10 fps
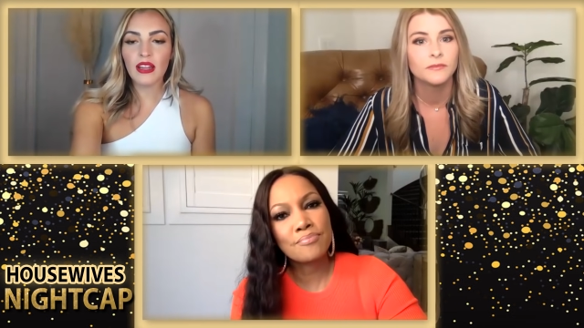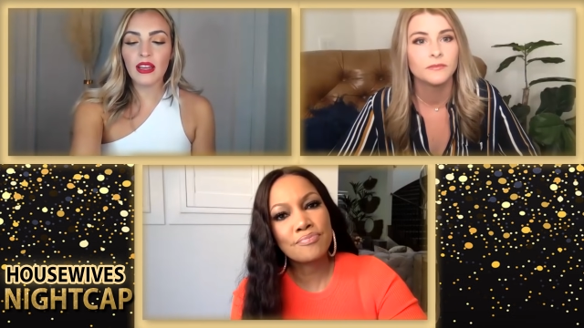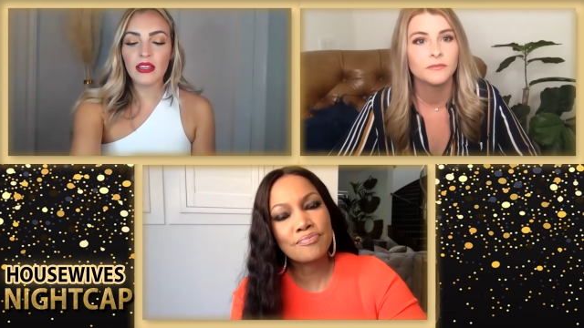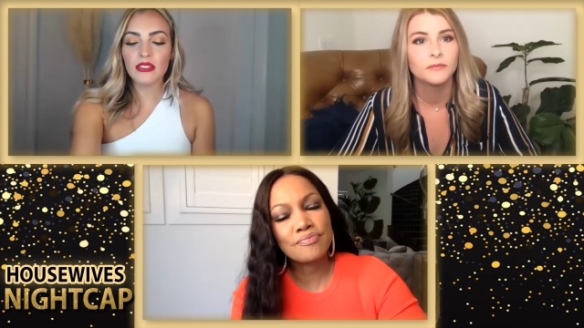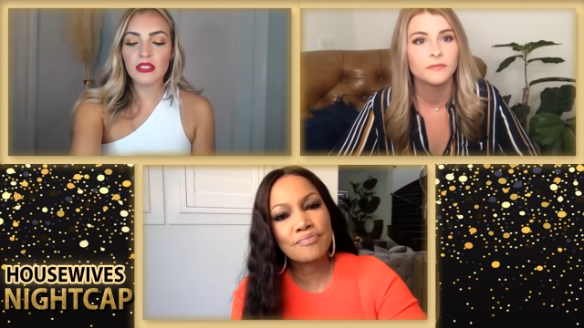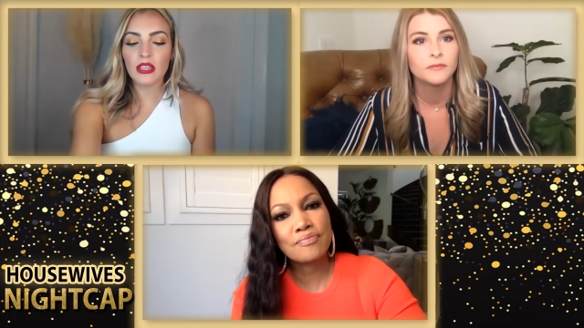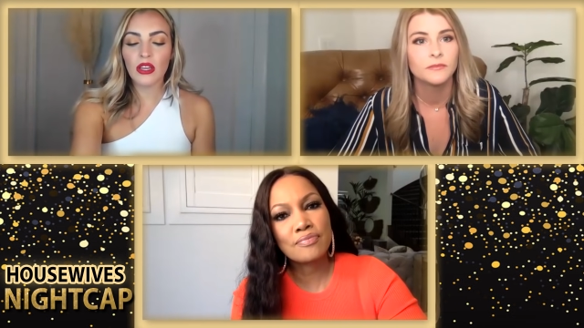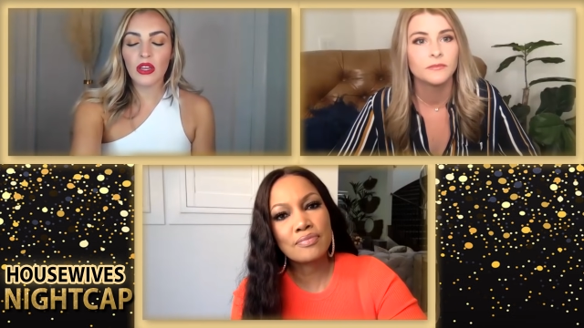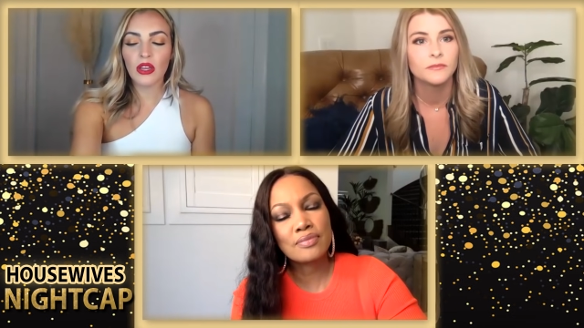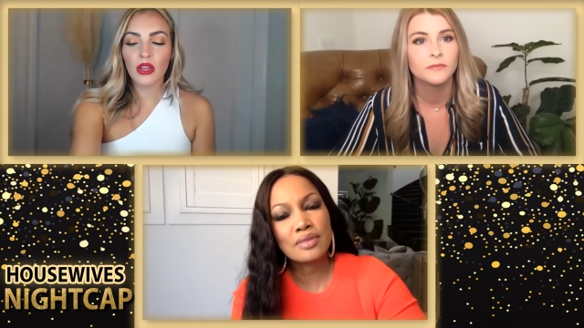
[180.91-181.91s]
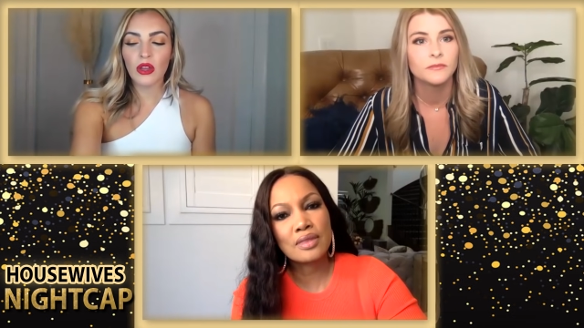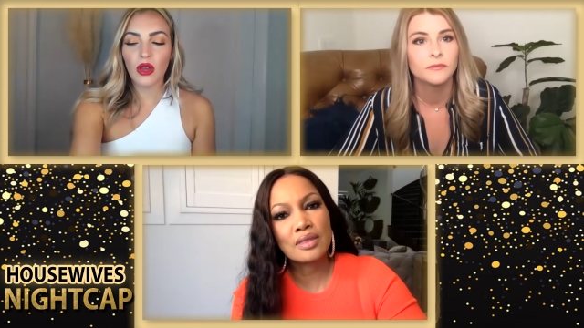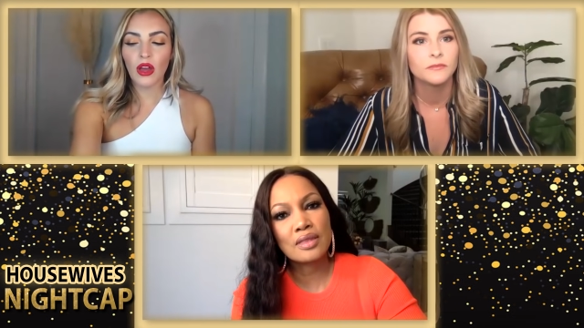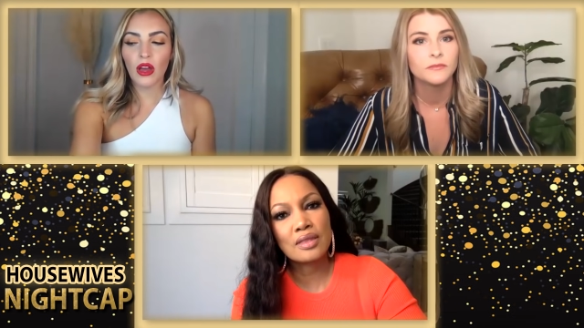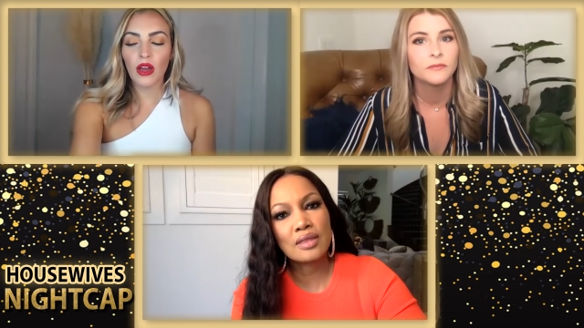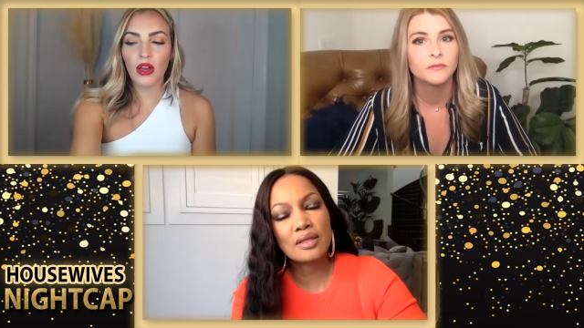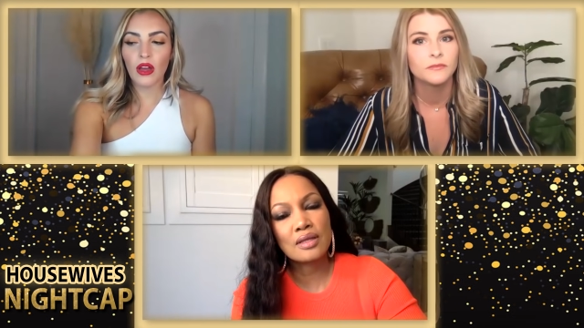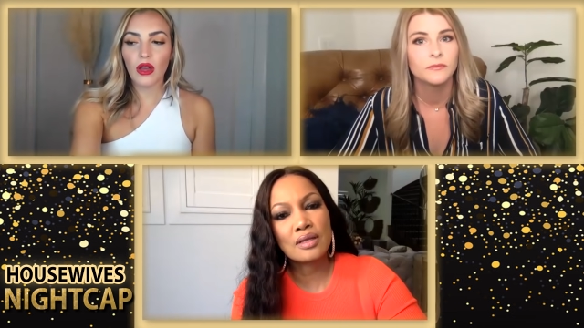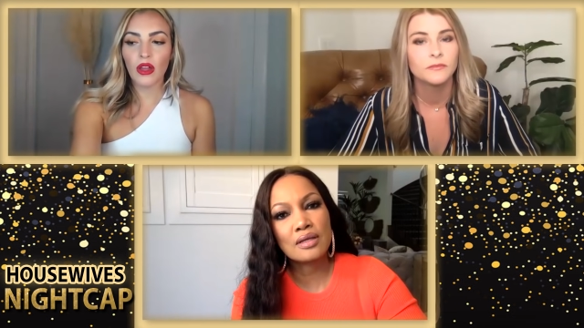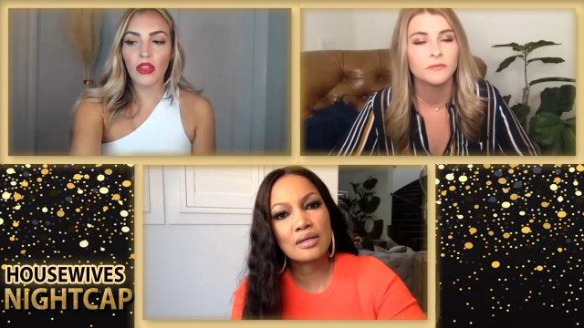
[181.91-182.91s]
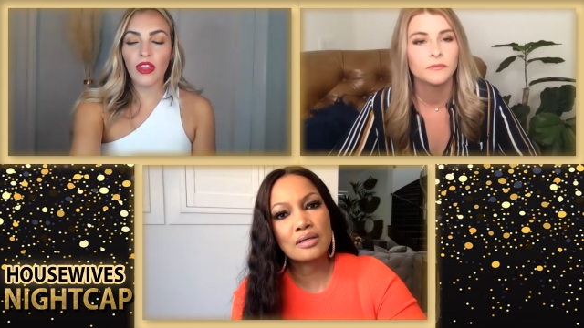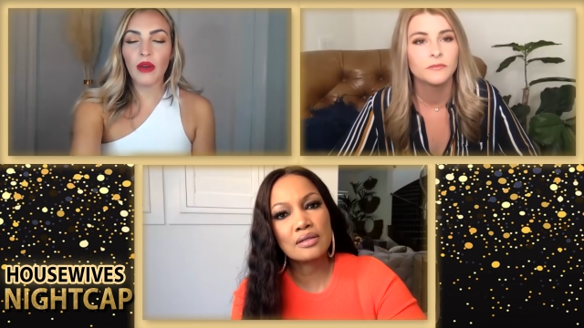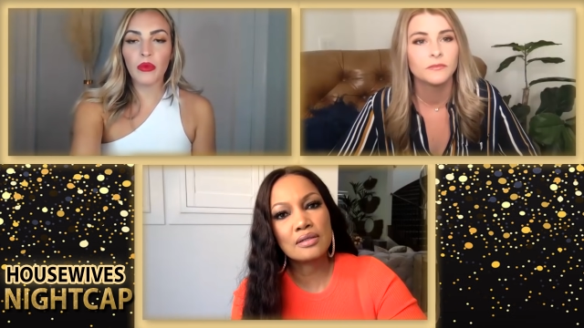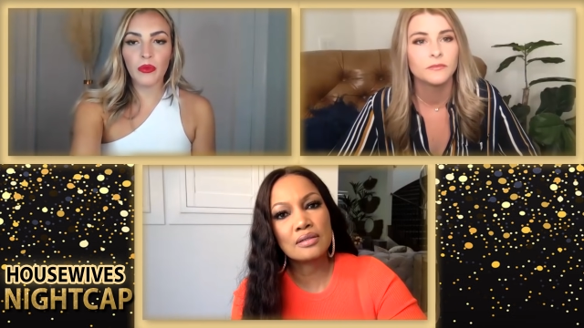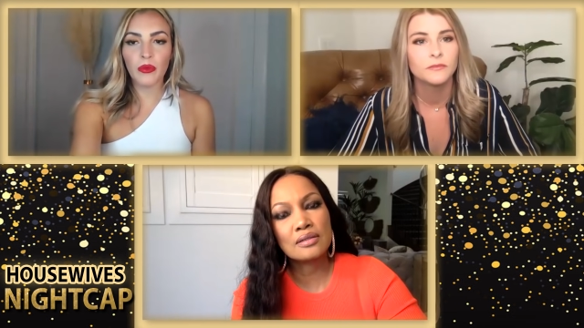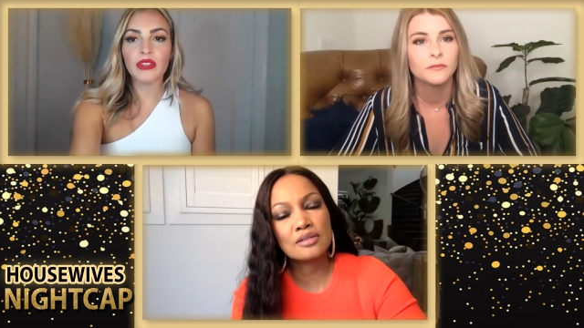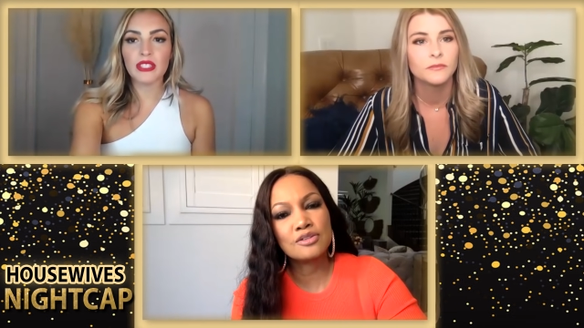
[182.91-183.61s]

Speaker 1: tell us that we